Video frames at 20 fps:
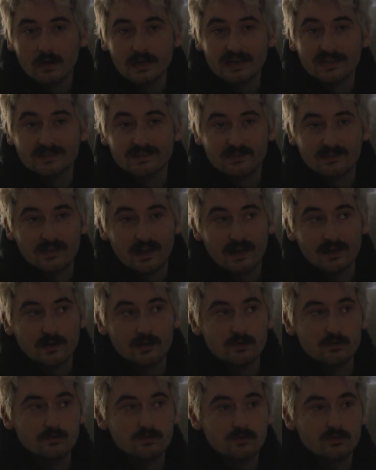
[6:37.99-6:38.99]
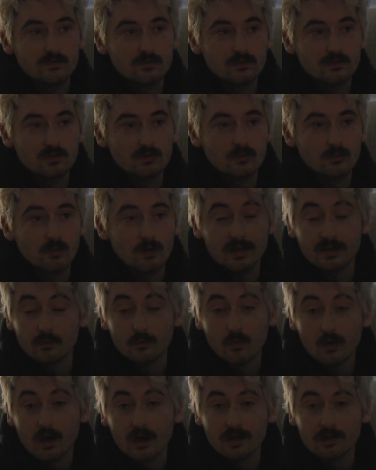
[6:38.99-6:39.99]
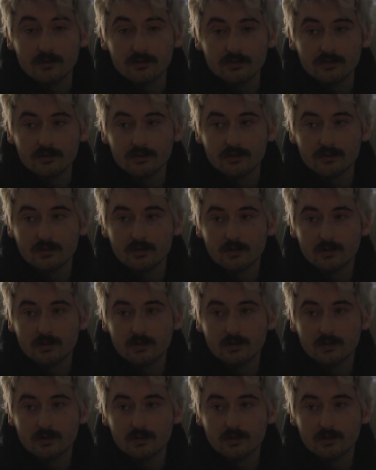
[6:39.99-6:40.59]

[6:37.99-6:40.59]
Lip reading: instead of what it was,